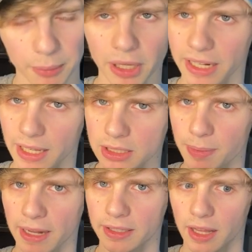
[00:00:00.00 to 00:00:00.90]
gonna get us
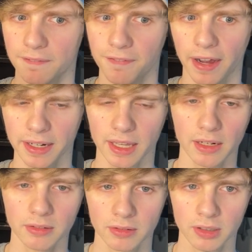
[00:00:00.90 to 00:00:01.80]
back to that fight
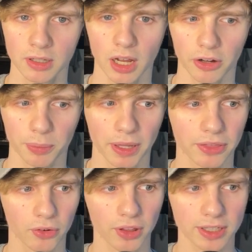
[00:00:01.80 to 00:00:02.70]
again. I'm gonna play
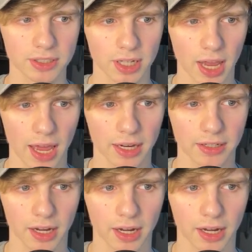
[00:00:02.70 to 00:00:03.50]
through this, and,